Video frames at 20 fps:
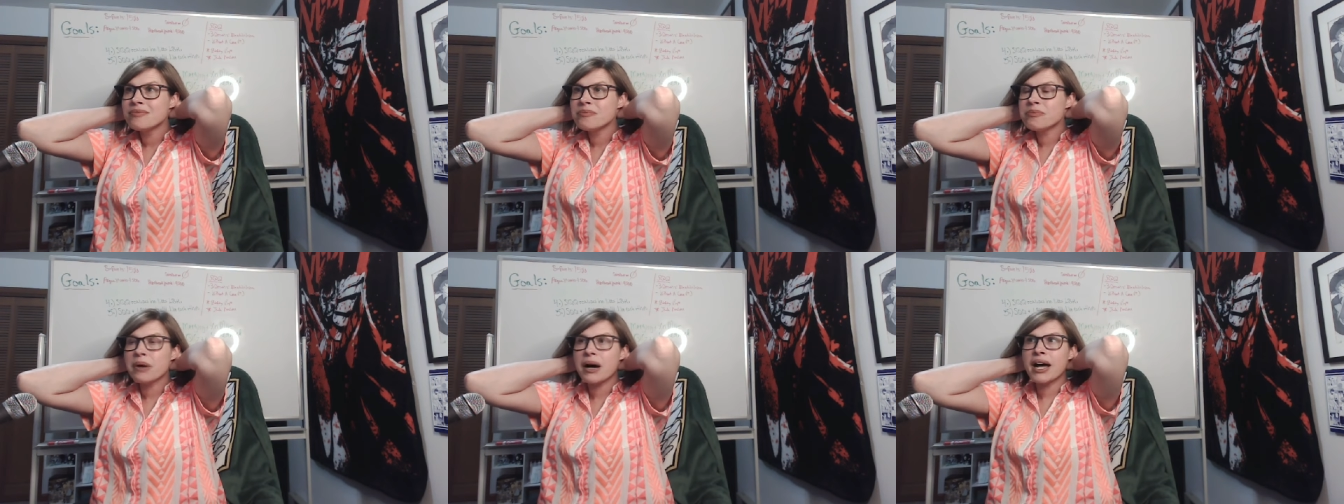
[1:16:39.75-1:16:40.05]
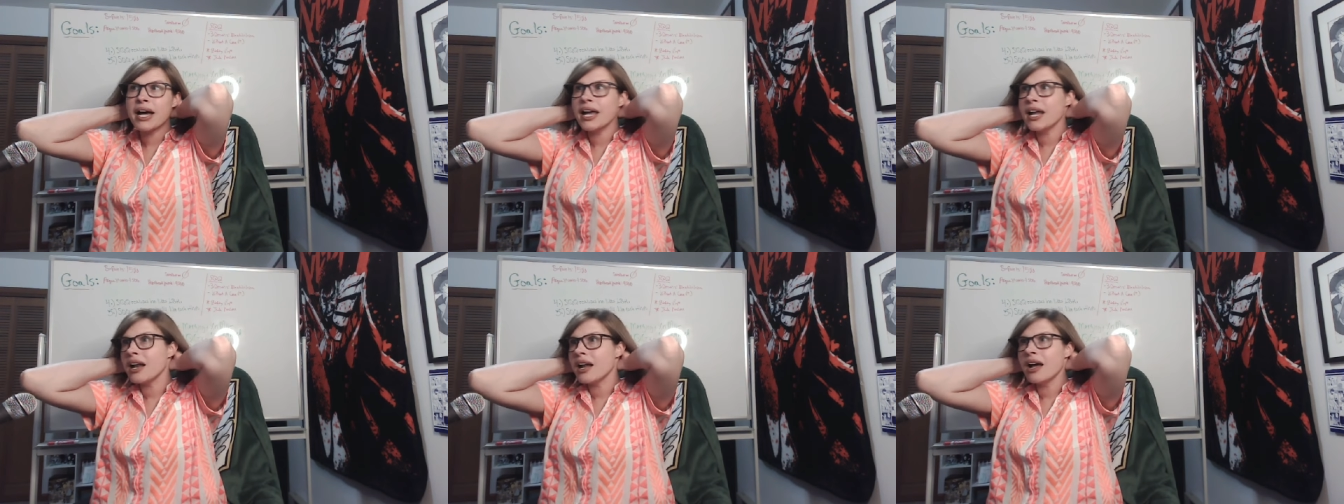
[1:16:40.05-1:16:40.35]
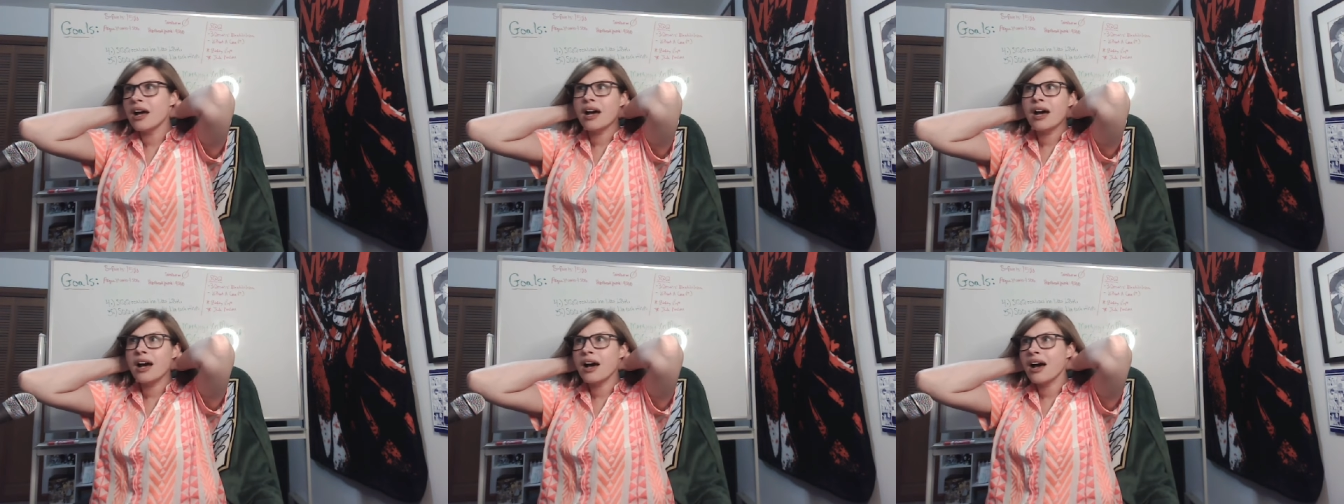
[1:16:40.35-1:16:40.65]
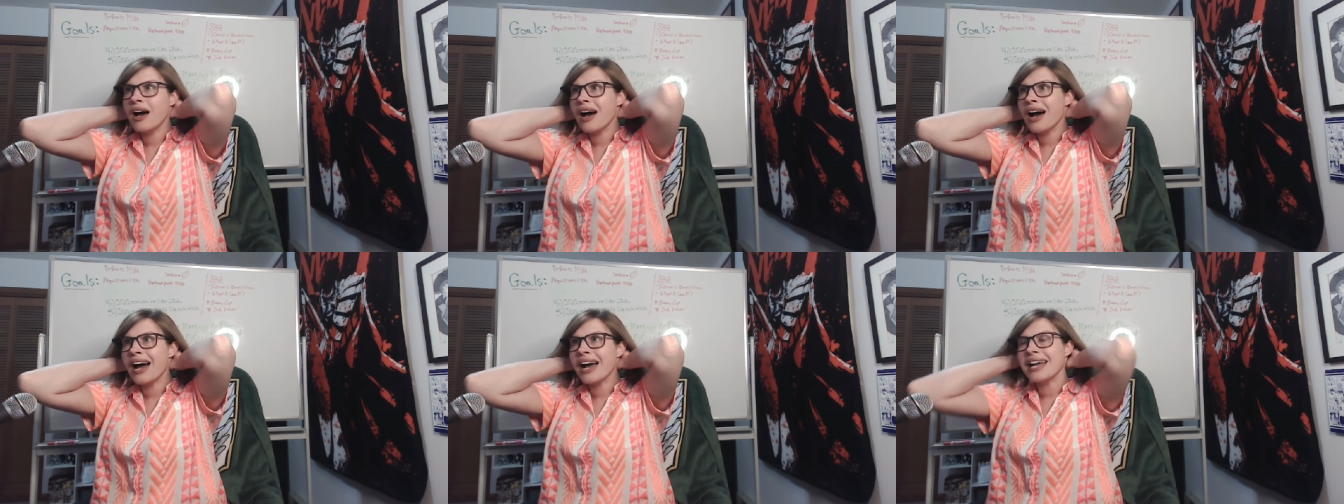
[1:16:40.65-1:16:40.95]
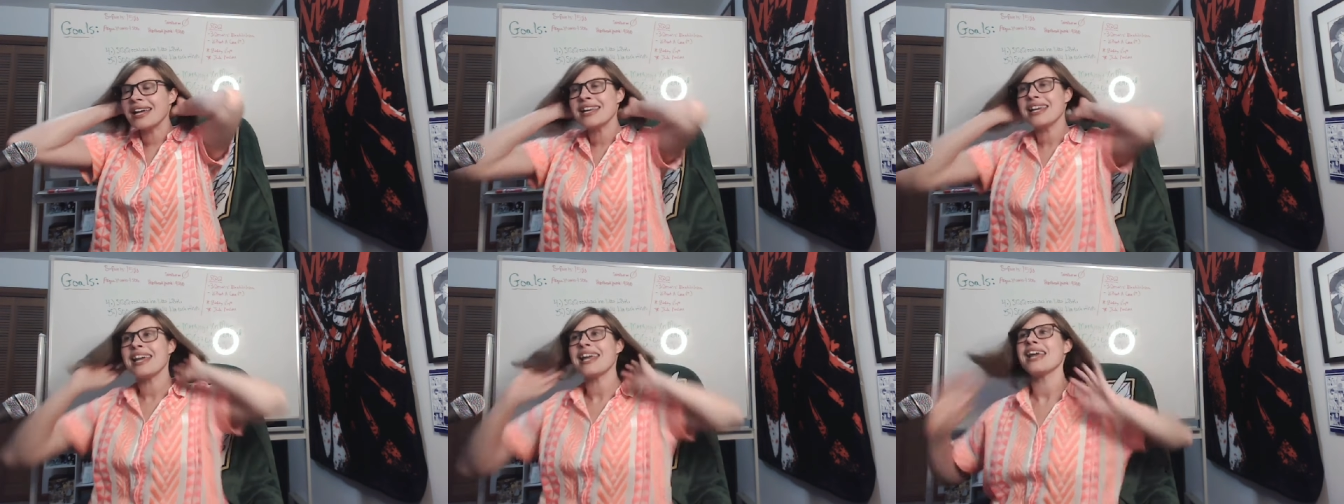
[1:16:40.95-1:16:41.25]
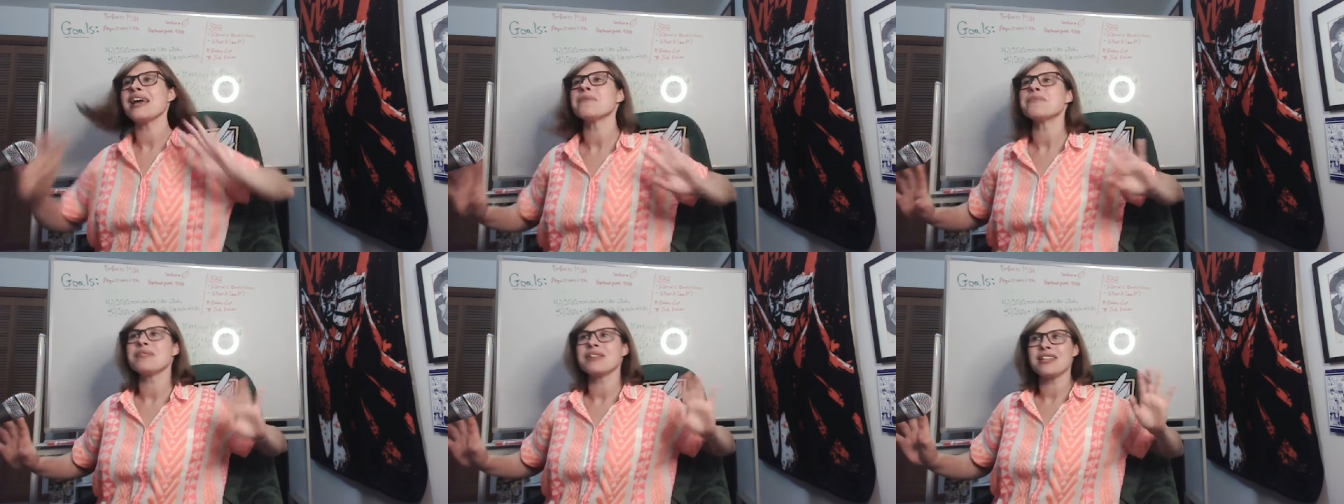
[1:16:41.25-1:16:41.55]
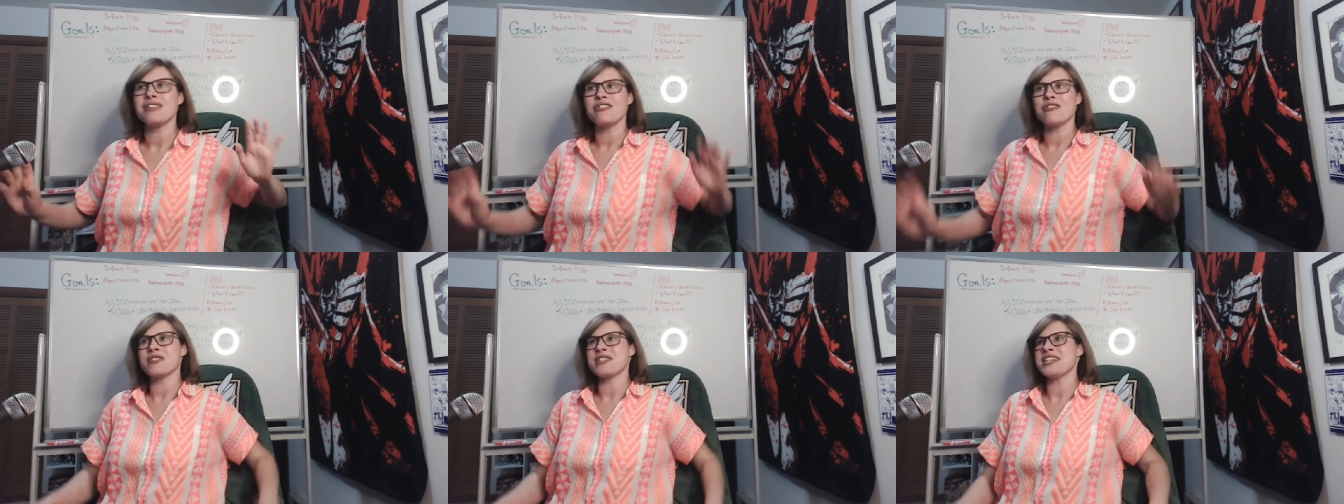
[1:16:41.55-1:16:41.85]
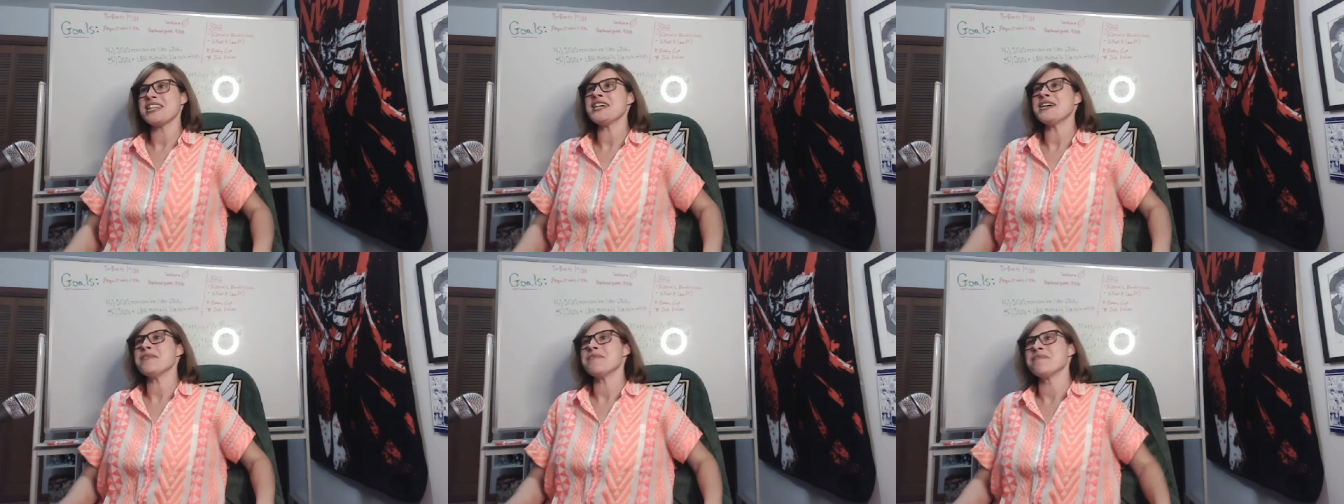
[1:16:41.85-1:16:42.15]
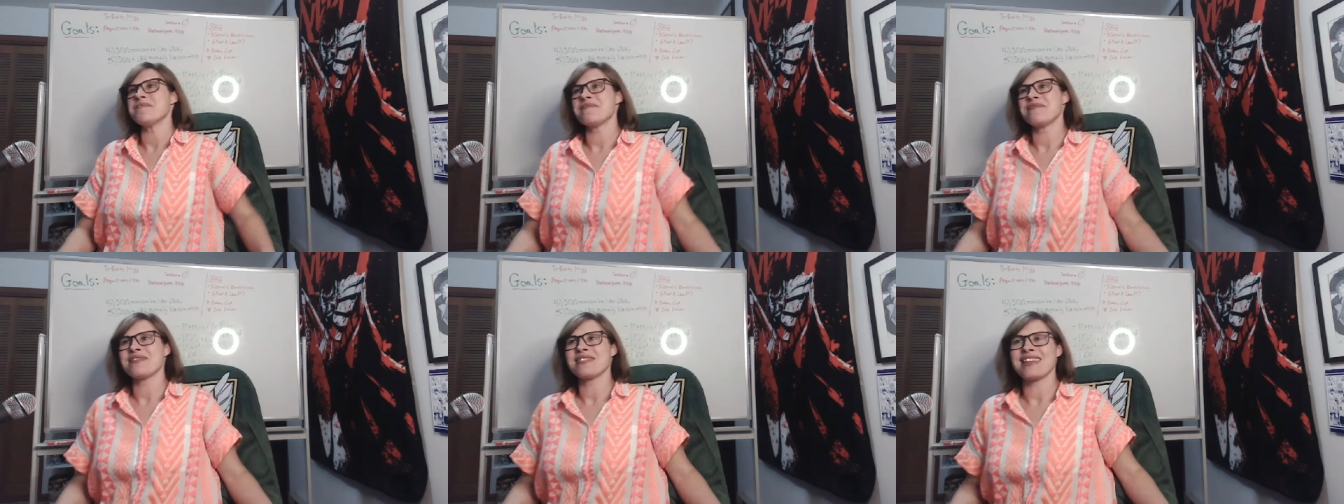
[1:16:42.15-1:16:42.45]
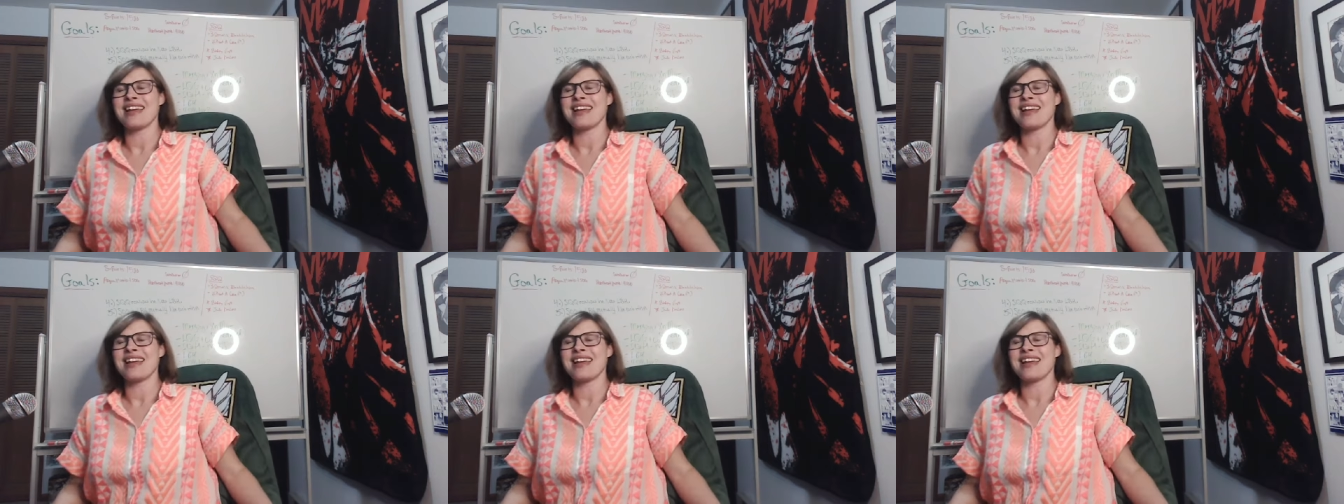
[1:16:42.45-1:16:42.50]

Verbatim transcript: but I can't believe it was him.